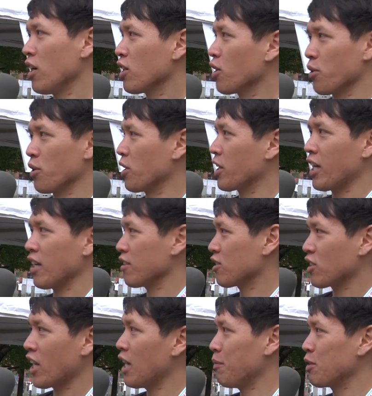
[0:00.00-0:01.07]
go to a
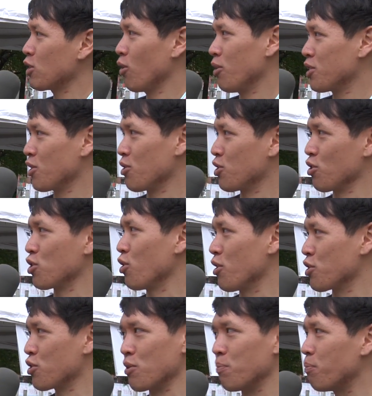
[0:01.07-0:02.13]
KB Toy Stores or
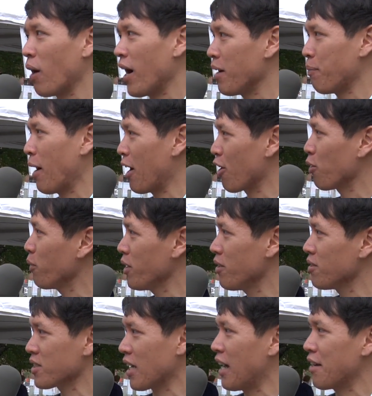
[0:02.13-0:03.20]
Toys R Us and buy Power
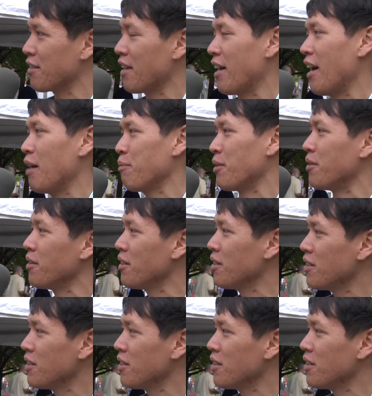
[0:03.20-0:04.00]
Wheels. Like, how did that happen?